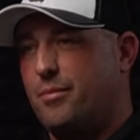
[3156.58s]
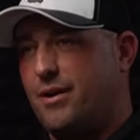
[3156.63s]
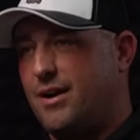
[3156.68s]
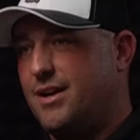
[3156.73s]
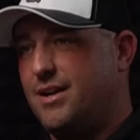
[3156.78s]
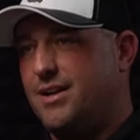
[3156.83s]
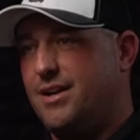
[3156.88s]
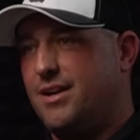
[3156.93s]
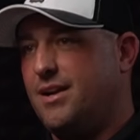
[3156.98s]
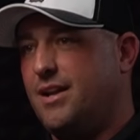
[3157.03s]

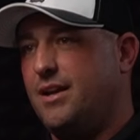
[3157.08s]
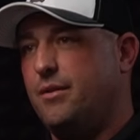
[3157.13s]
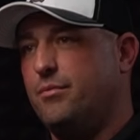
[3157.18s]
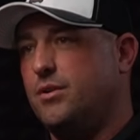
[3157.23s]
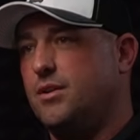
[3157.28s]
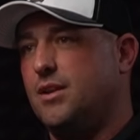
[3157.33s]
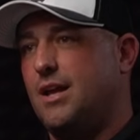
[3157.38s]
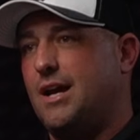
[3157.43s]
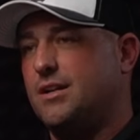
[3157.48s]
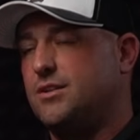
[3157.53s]
about it, and he
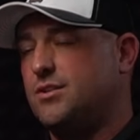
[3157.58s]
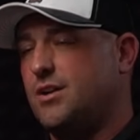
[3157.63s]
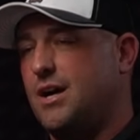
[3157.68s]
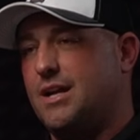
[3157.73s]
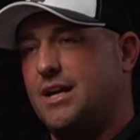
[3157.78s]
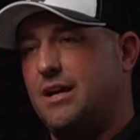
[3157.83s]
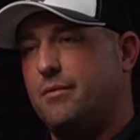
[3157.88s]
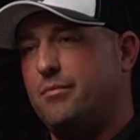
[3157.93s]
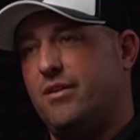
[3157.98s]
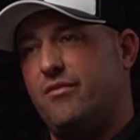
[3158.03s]
would like try
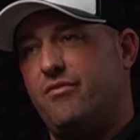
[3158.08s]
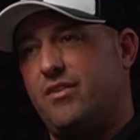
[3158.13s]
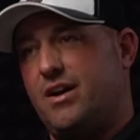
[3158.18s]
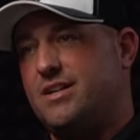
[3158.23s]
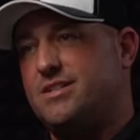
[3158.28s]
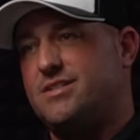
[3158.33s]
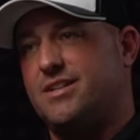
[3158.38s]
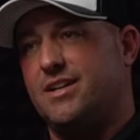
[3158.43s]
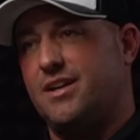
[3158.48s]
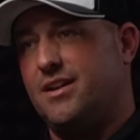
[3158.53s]
to give me
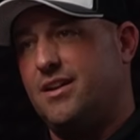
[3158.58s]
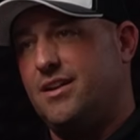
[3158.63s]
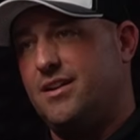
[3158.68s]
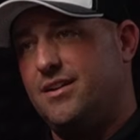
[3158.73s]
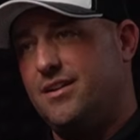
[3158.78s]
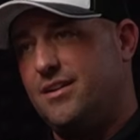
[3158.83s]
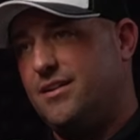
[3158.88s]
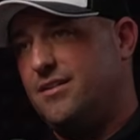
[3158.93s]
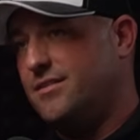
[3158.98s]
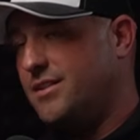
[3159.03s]
advice and,
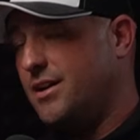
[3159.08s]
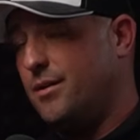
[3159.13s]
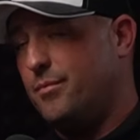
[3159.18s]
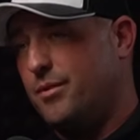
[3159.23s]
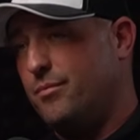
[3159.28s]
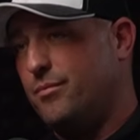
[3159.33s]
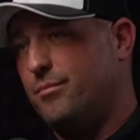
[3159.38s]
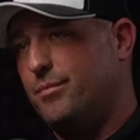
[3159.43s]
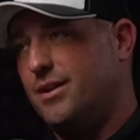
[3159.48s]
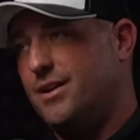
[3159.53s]
and tell
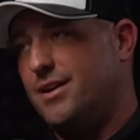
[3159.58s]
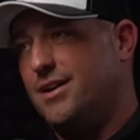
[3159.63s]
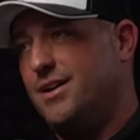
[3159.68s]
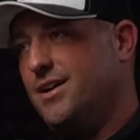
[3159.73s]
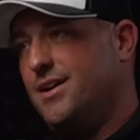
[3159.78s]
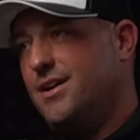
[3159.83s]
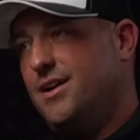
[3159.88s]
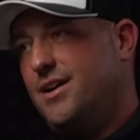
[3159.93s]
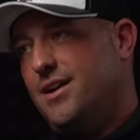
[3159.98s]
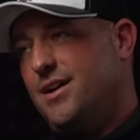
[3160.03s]
me. But
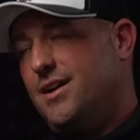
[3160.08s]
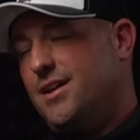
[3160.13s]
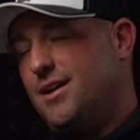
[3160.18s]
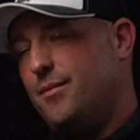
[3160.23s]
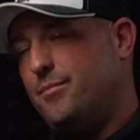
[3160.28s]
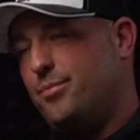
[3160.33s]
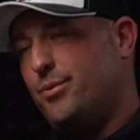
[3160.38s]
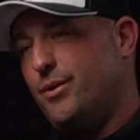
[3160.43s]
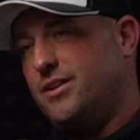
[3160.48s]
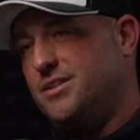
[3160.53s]

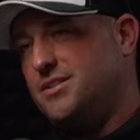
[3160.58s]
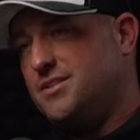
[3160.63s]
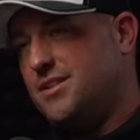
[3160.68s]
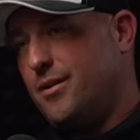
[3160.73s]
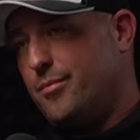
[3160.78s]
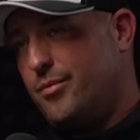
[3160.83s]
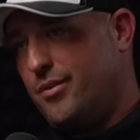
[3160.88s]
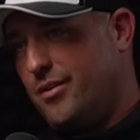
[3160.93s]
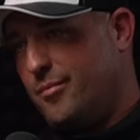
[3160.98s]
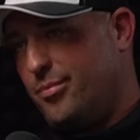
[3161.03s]
I'm pretty
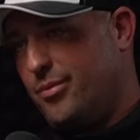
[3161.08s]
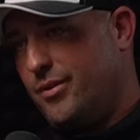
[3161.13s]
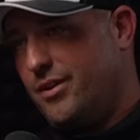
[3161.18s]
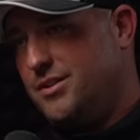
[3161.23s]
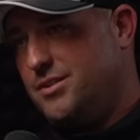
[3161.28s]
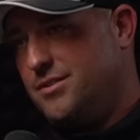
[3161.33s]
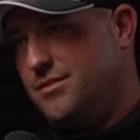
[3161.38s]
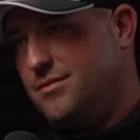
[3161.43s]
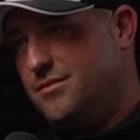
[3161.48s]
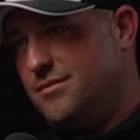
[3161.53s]
stubborn and
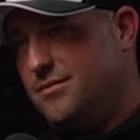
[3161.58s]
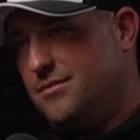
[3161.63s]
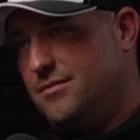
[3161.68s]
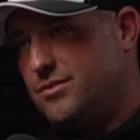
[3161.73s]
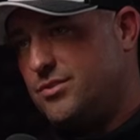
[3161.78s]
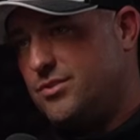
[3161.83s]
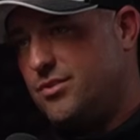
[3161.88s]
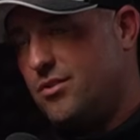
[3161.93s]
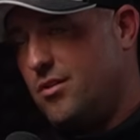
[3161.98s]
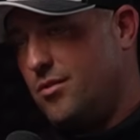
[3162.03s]
pretty
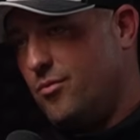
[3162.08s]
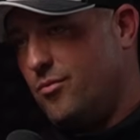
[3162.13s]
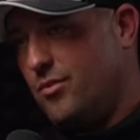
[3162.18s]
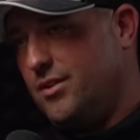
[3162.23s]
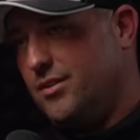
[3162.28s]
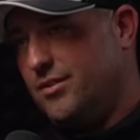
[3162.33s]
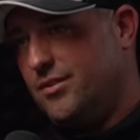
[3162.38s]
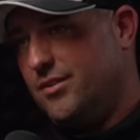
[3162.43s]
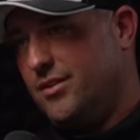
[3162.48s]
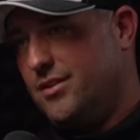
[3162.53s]
strong
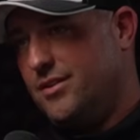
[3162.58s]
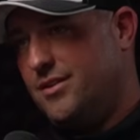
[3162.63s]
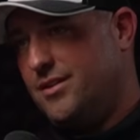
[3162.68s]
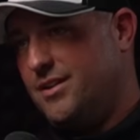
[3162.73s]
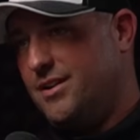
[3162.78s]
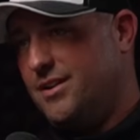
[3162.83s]
willed.